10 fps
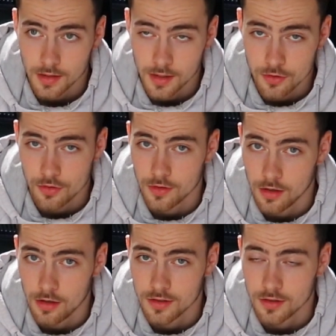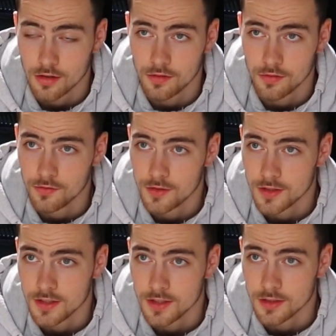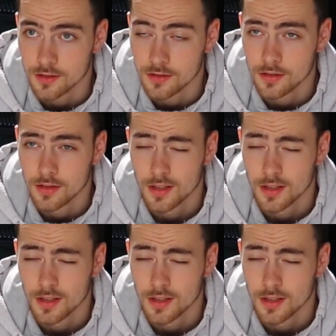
enjoy the last half of the season.